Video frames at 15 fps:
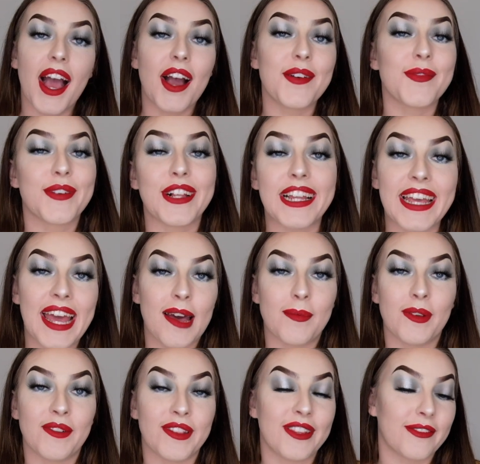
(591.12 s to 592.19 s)
I'm really
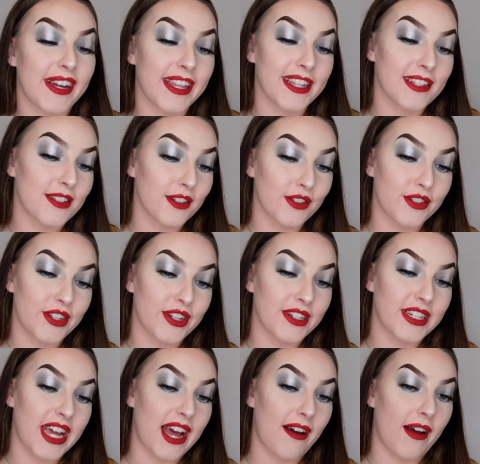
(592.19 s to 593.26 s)
happy with the way this look
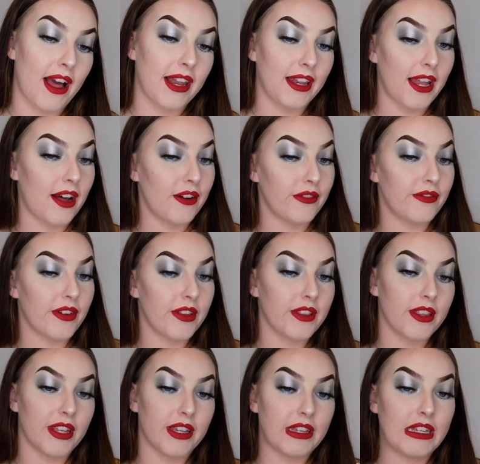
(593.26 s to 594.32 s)
turned out. I love
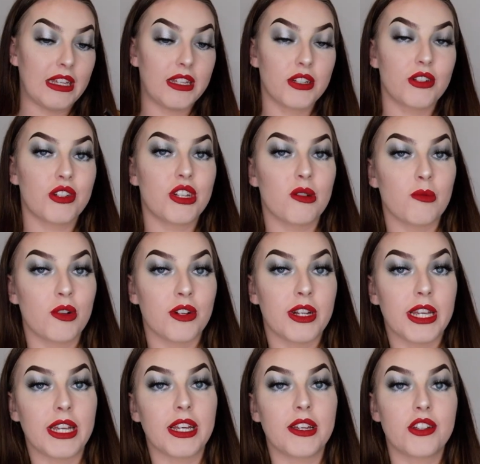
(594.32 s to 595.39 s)
the
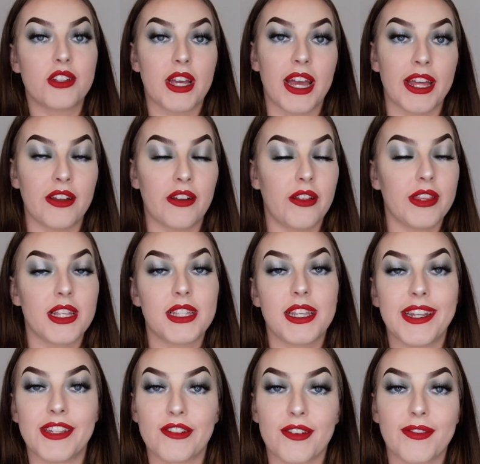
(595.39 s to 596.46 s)
shimmery shade on the
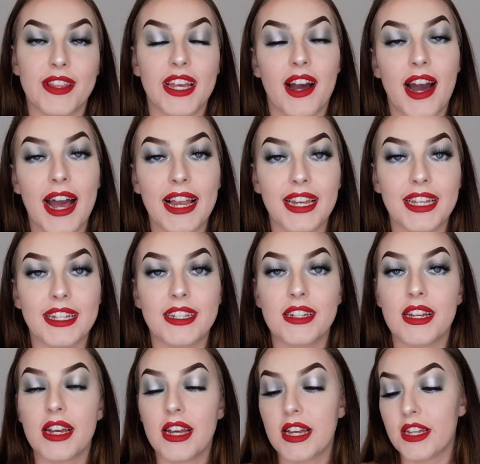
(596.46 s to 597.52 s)
center of the eyelid,
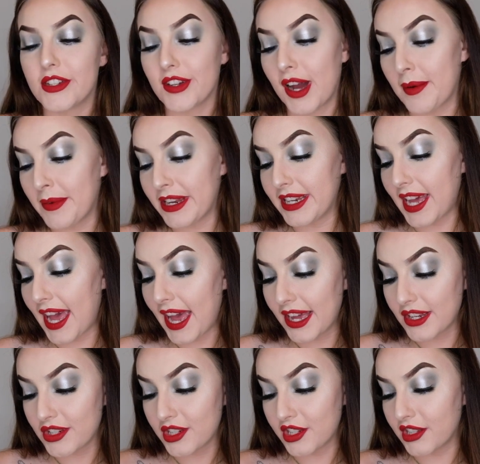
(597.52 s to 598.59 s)
Diamond
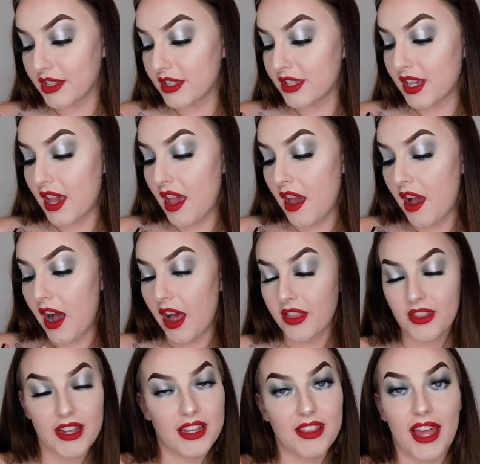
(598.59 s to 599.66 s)
Ashes. I
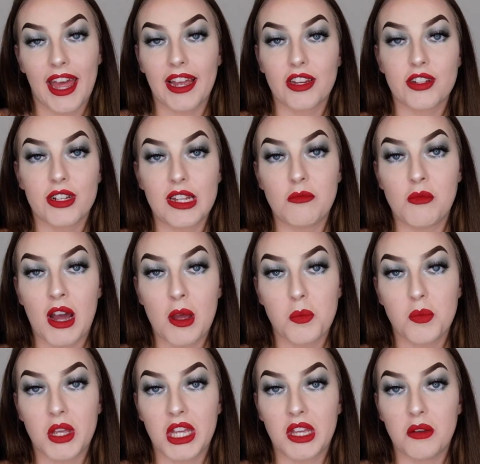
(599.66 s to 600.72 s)
think that actually might
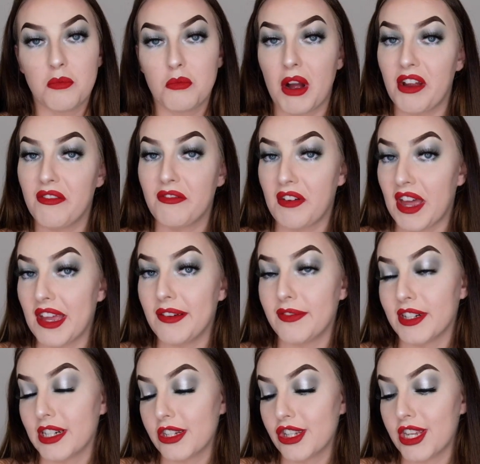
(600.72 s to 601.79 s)
be my
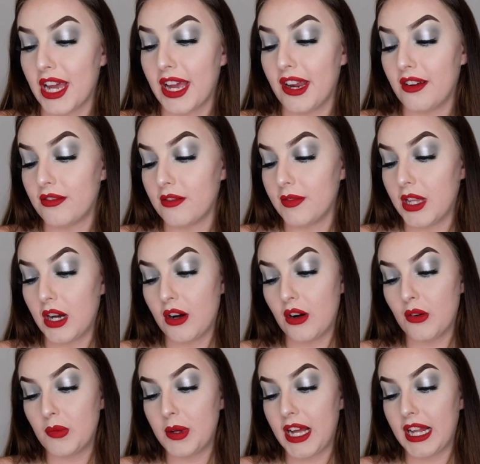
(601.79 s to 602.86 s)
favourite shade from the
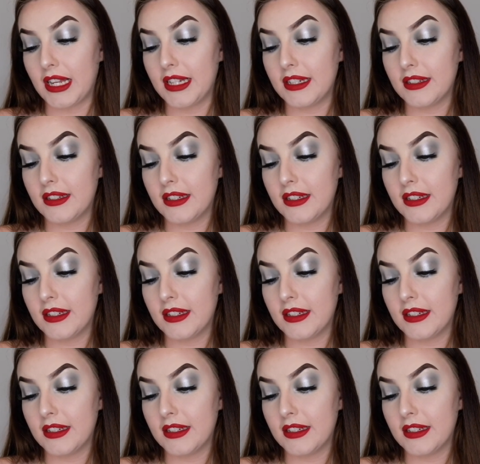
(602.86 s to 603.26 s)
whole palette.